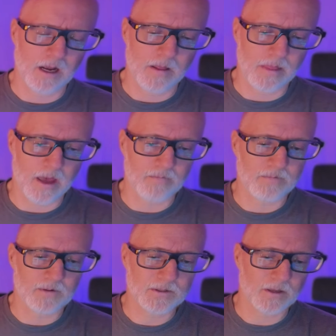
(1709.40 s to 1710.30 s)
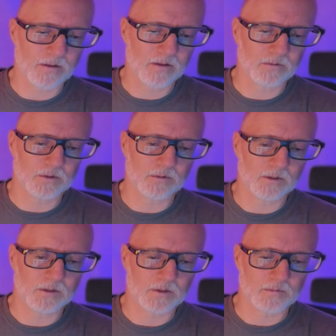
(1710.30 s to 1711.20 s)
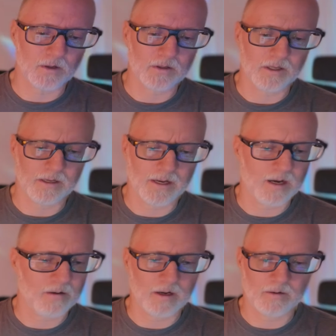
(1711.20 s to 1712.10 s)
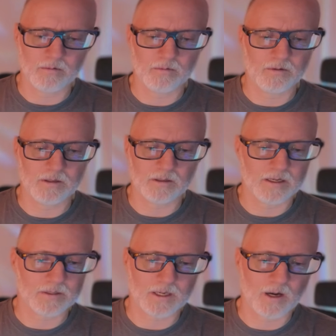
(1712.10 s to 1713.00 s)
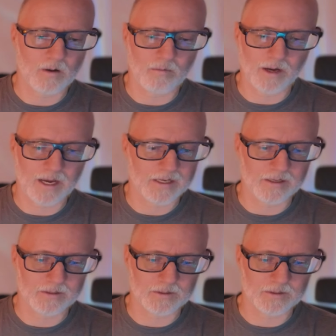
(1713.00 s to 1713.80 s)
at first I thought it was really smart and now I realize how bad it is,